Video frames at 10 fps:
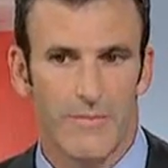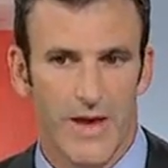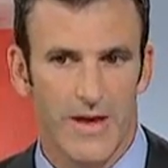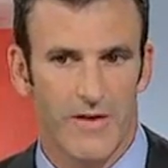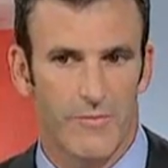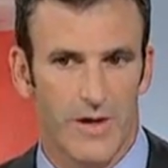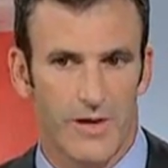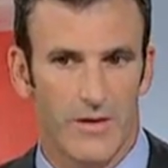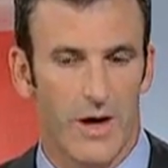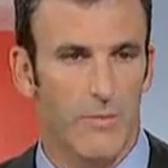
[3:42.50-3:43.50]
it may have
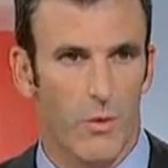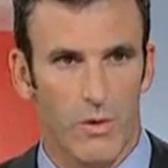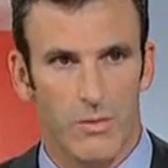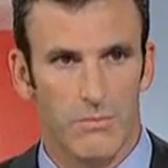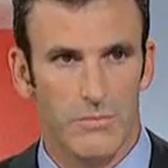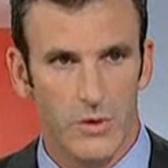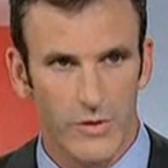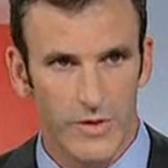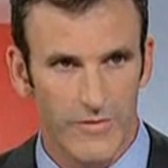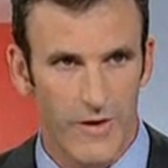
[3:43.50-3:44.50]
been a more
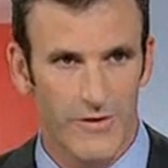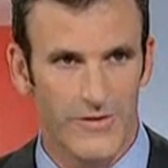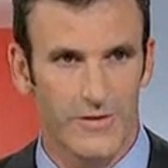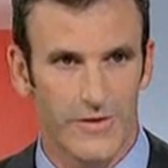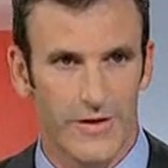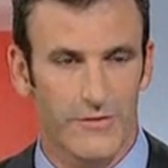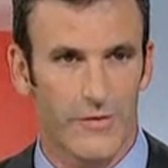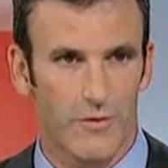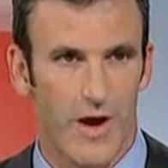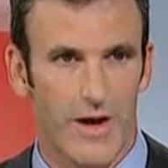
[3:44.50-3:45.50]
muted volatility.
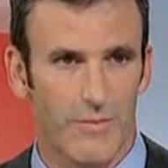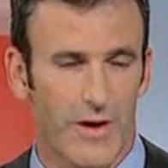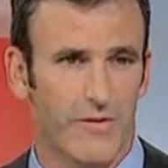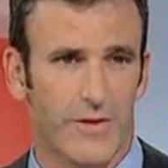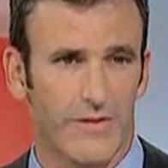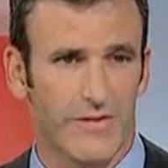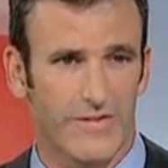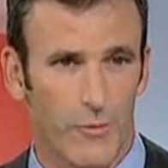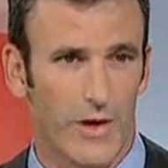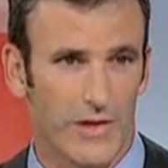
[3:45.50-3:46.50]
So the ride might have been
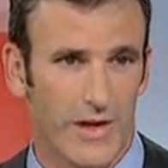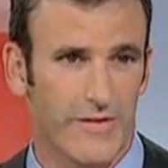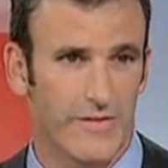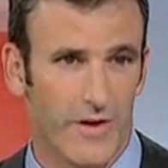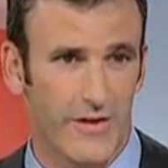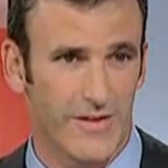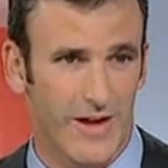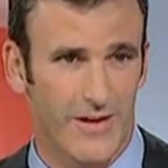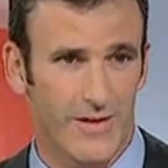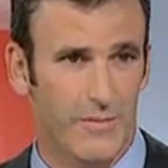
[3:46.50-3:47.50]
somewhat less
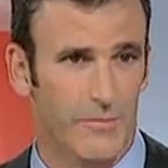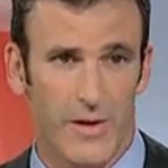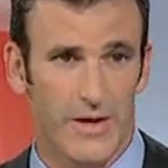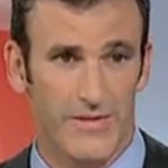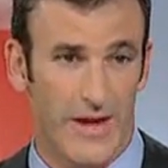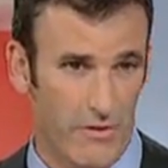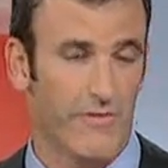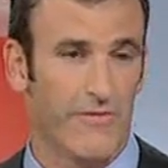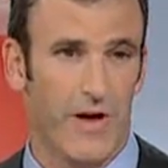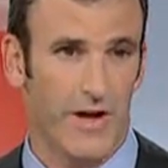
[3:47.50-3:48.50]
nauseating, but
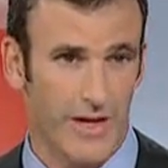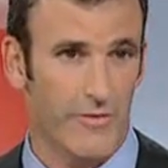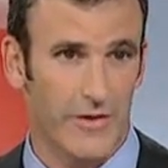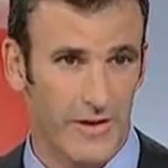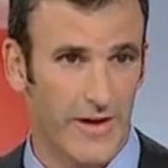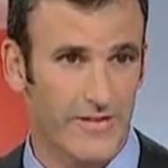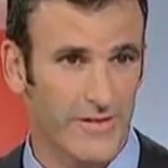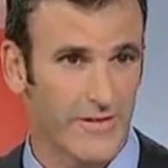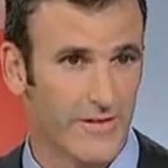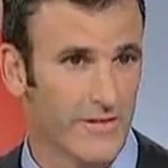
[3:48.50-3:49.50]
terrifying
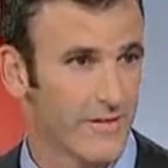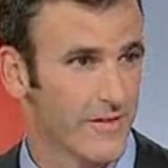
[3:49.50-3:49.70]
nevertheless.